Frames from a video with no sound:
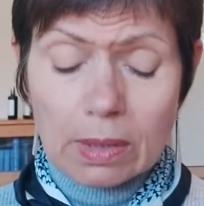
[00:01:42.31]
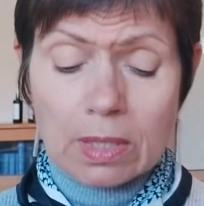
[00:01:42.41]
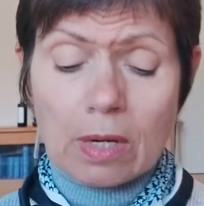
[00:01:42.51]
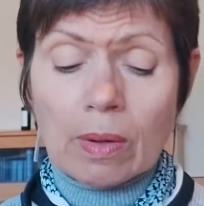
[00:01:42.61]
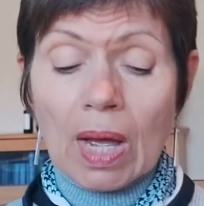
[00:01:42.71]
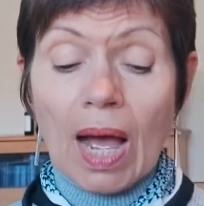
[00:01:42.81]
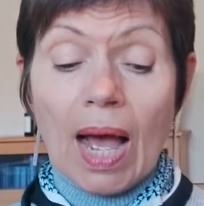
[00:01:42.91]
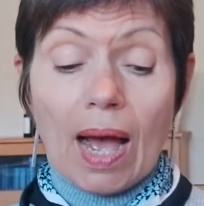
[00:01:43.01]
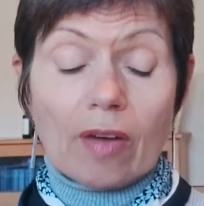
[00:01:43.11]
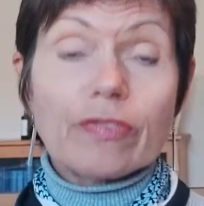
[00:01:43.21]
So
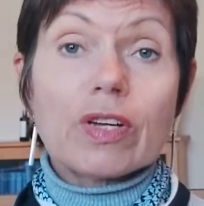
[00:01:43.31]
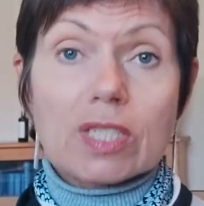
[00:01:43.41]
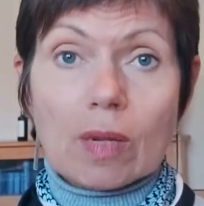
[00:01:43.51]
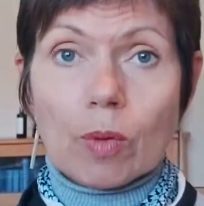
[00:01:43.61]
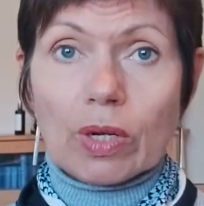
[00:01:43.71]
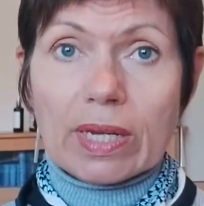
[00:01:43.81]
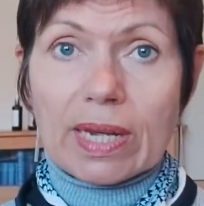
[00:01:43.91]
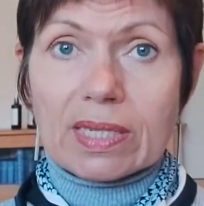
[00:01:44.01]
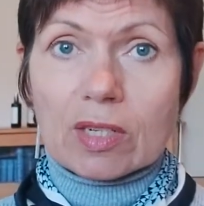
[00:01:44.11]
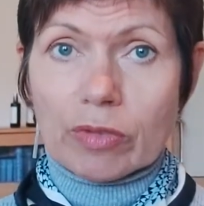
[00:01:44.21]
our first
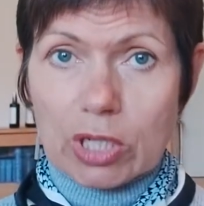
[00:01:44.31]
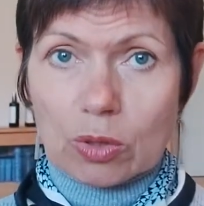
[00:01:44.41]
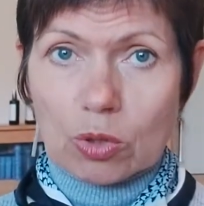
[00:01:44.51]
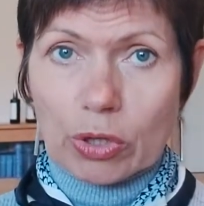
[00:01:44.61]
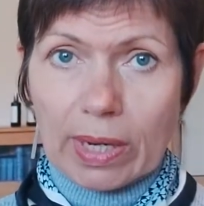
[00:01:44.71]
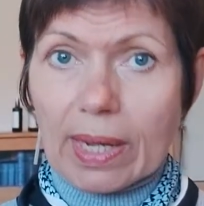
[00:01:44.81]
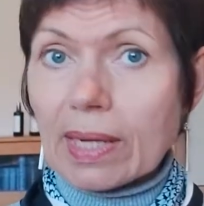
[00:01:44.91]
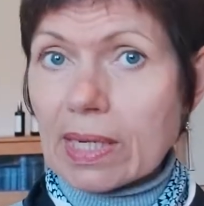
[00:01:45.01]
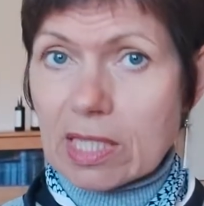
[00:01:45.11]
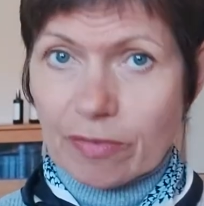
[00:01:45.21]
harmonic is an original trigger,
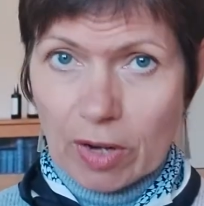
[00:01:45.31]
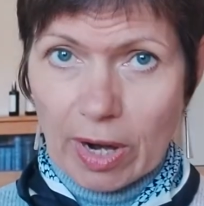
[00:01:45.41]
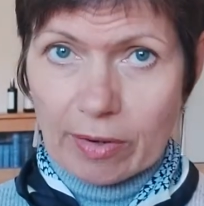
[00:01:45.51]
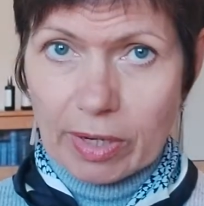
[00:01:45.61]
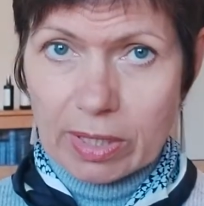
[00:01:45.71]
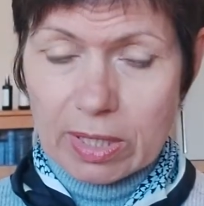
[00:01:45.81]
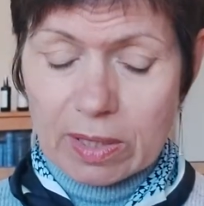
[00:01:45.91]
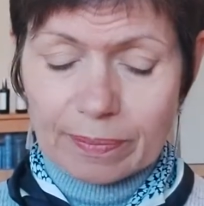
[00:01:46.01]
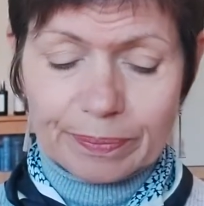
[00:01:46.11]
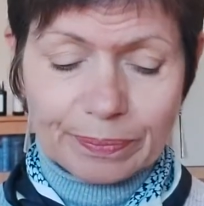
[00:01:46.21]
and it's
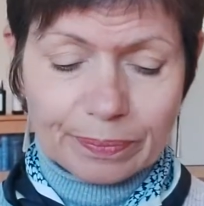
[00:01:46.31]
virus.